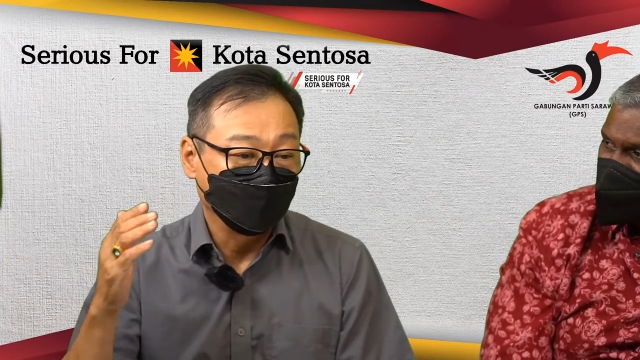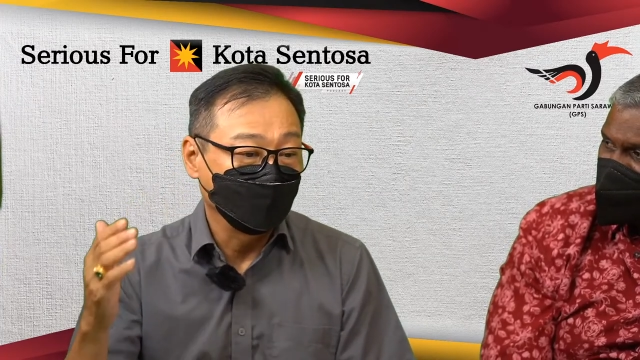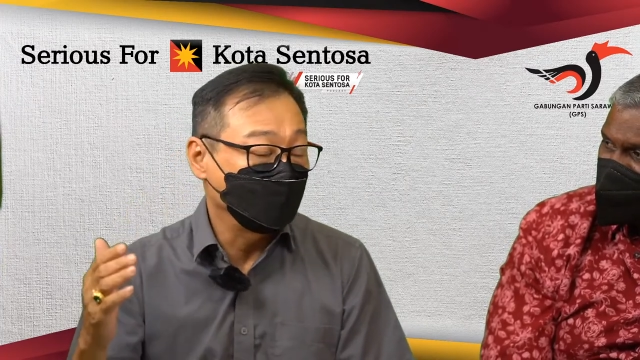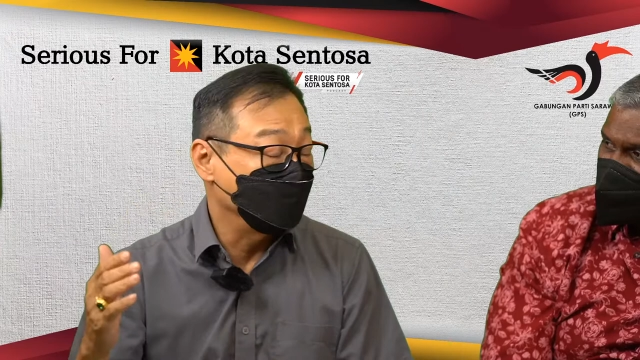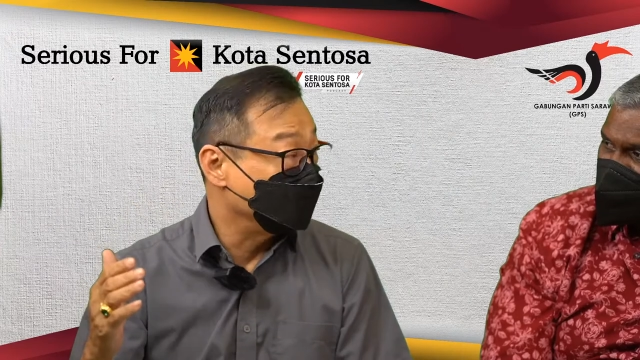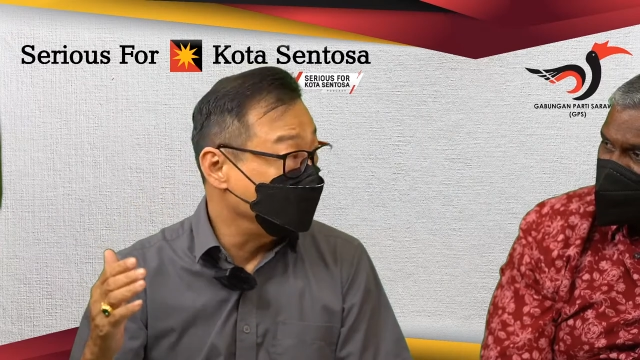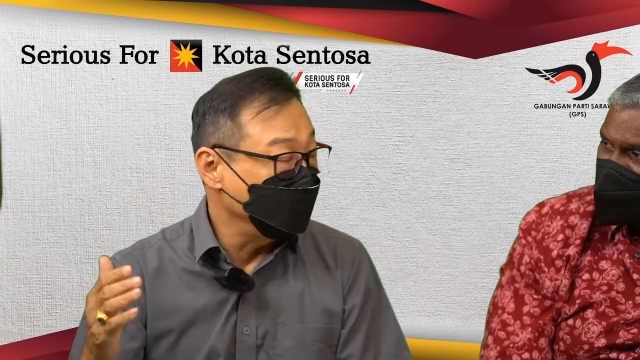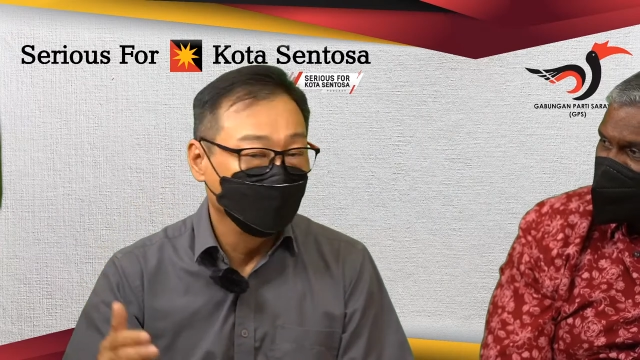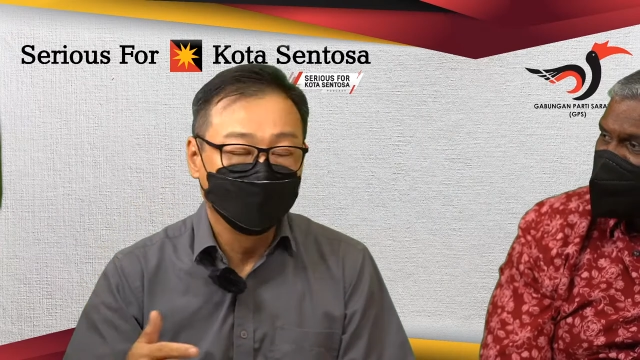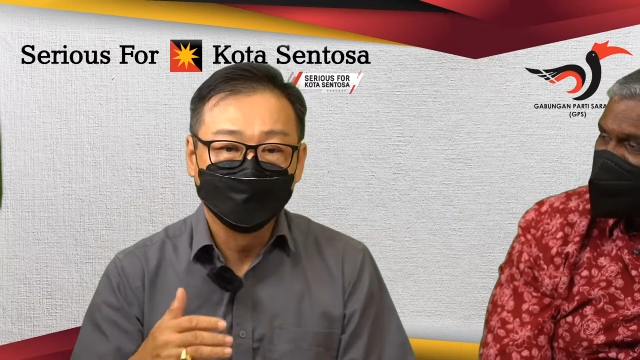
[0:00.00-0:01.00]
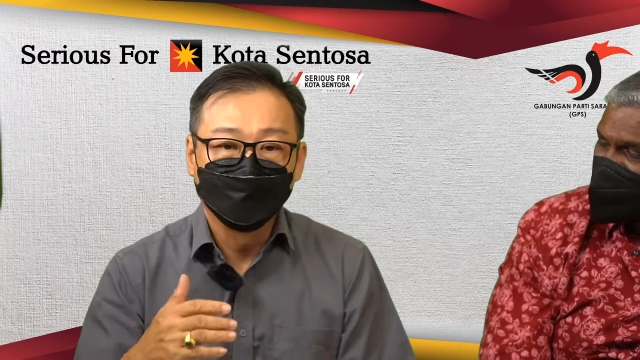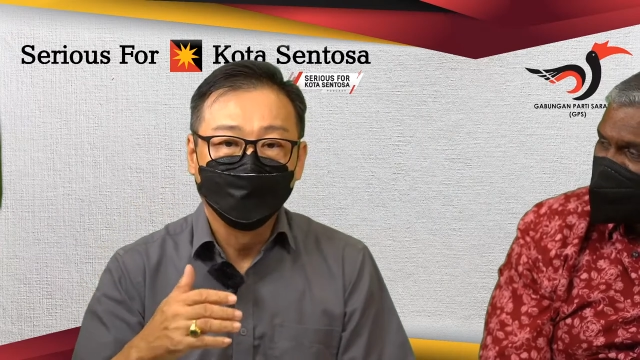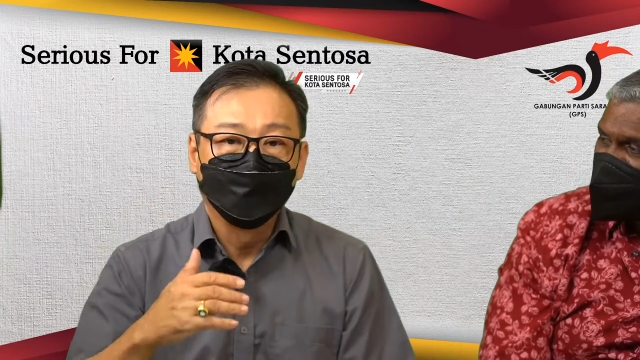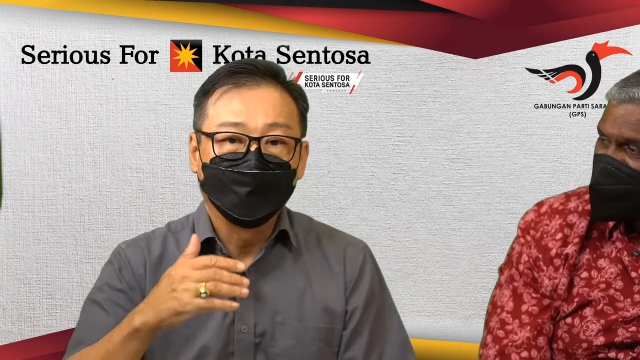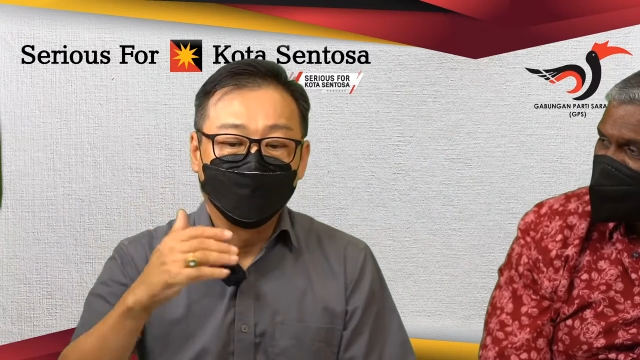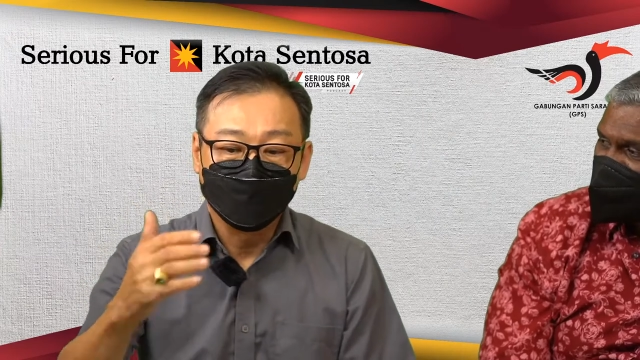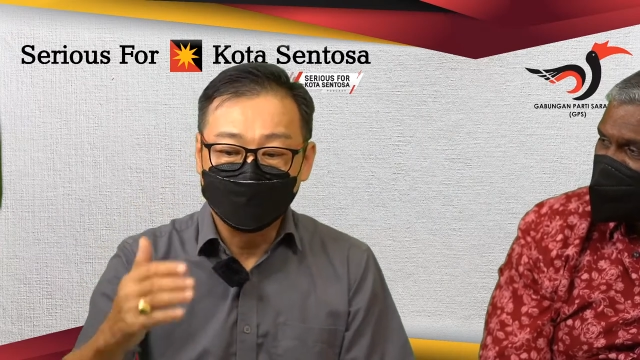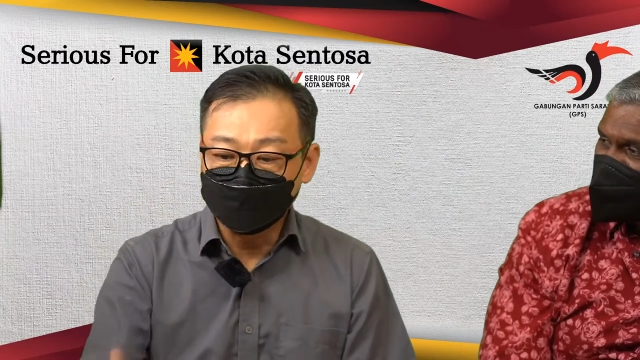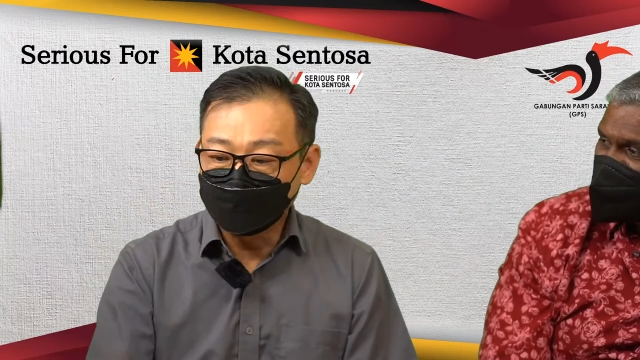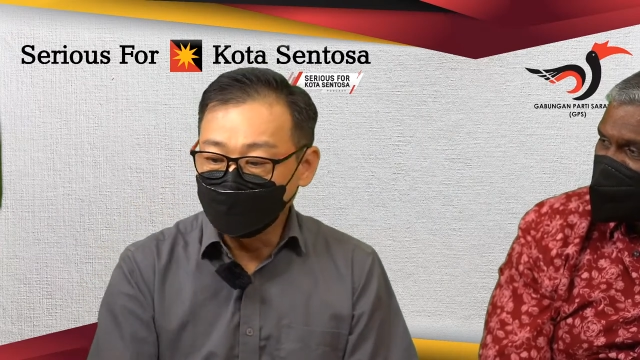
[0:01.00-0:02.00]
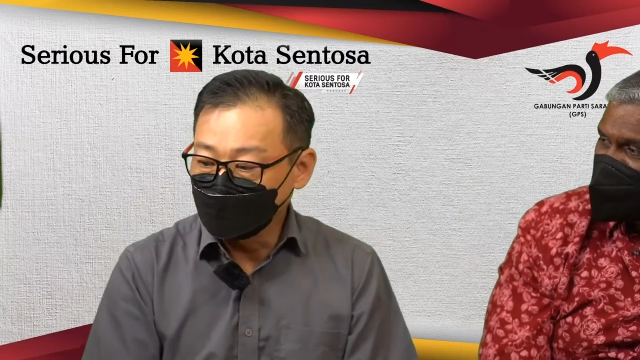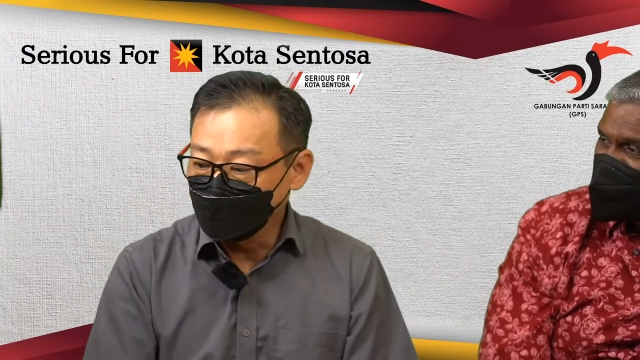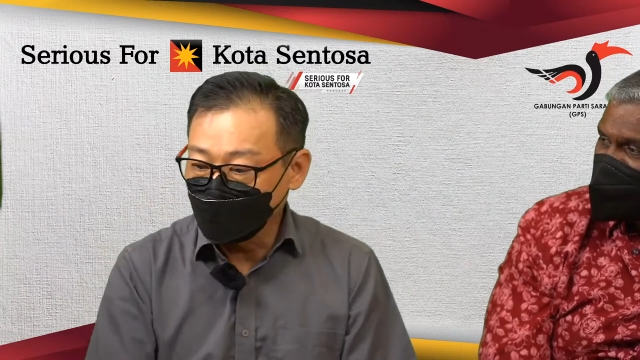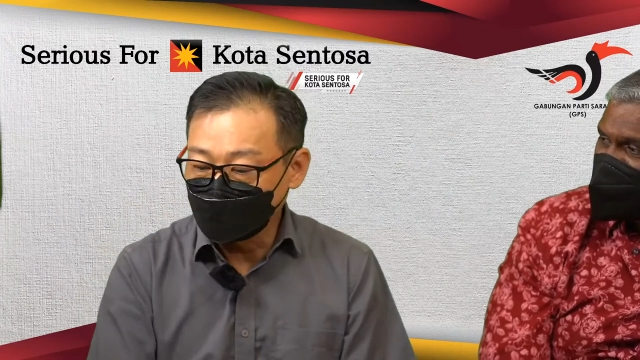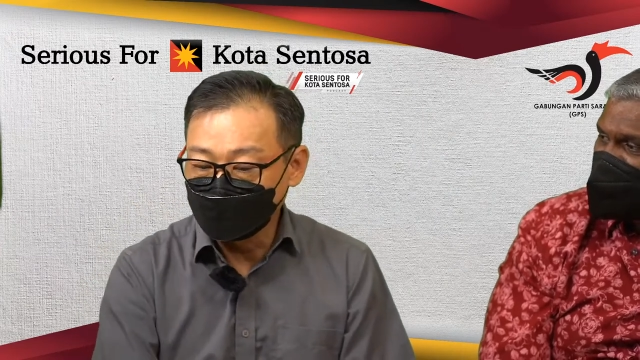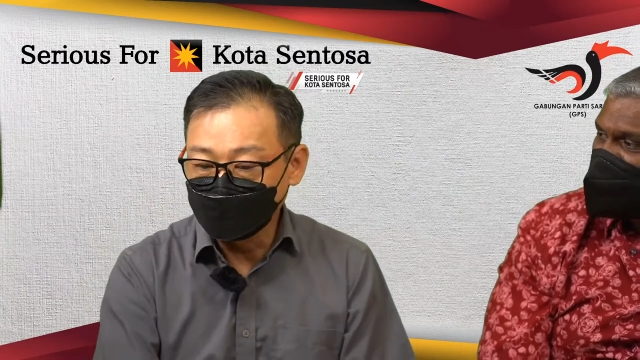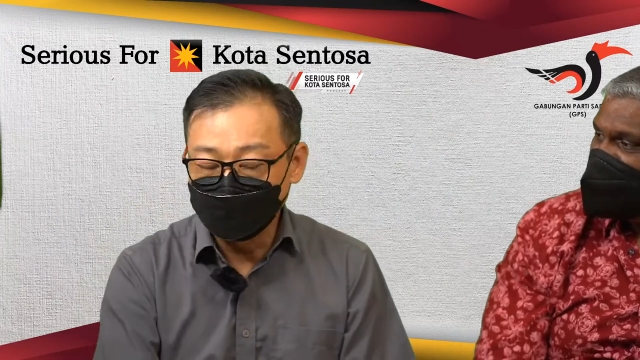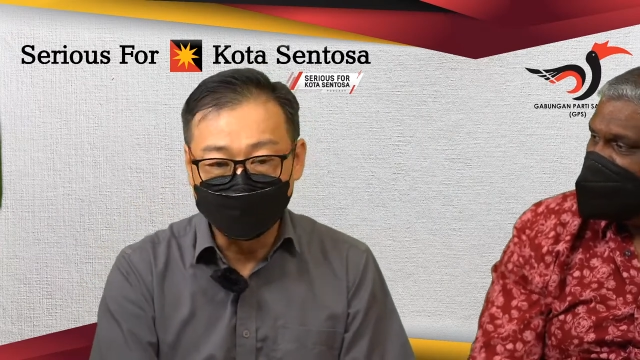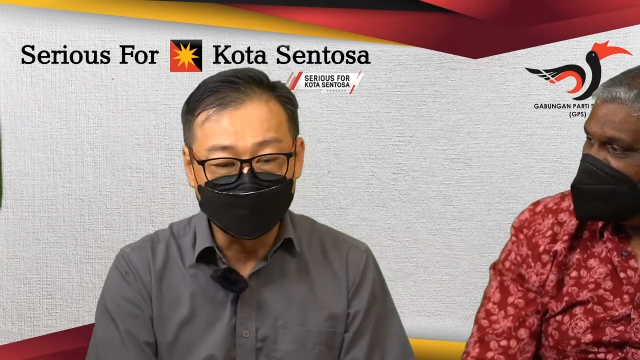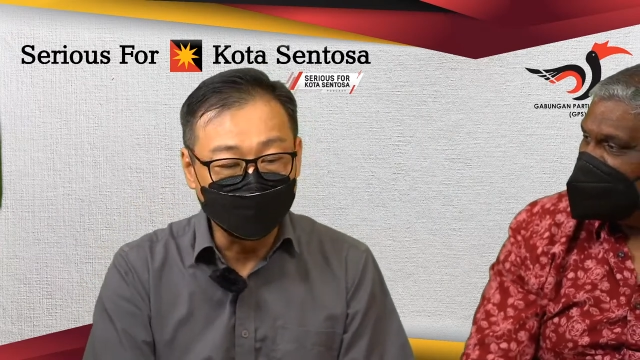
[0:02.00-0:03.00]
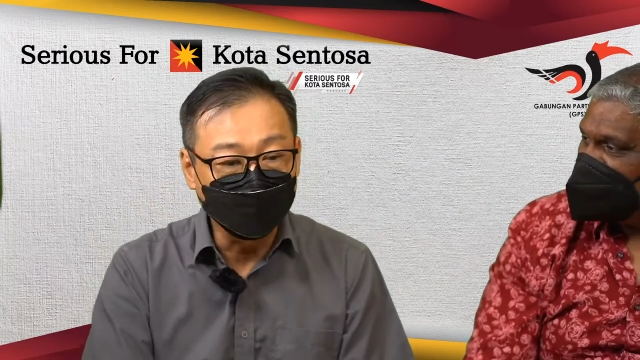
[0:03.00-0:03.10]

first degree, mm -hmm. and my daughter is a master. Your daughter is a